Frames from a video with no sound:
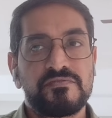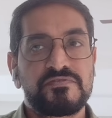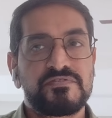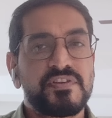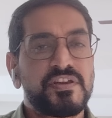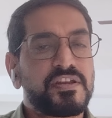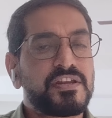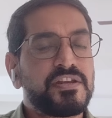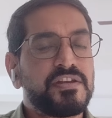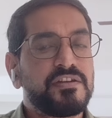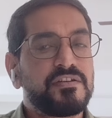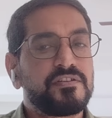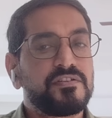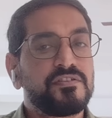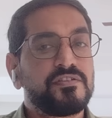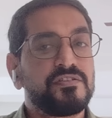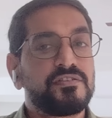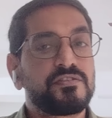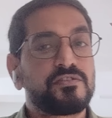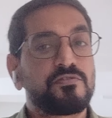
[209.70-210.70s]

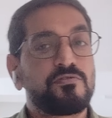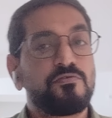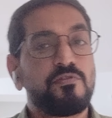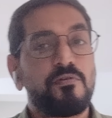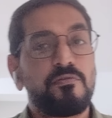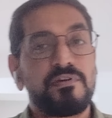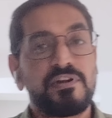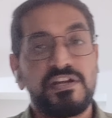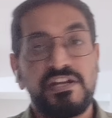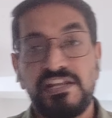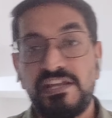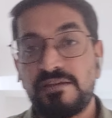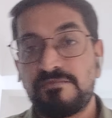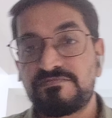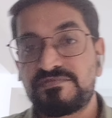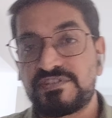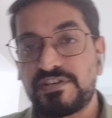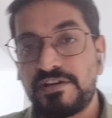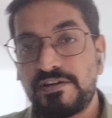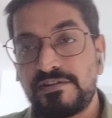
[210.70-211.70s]
Second, through our
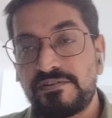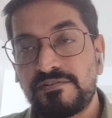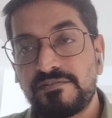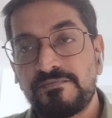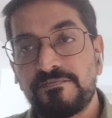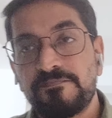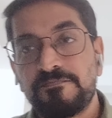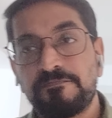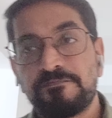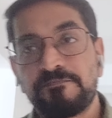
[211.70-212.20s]
DMZ,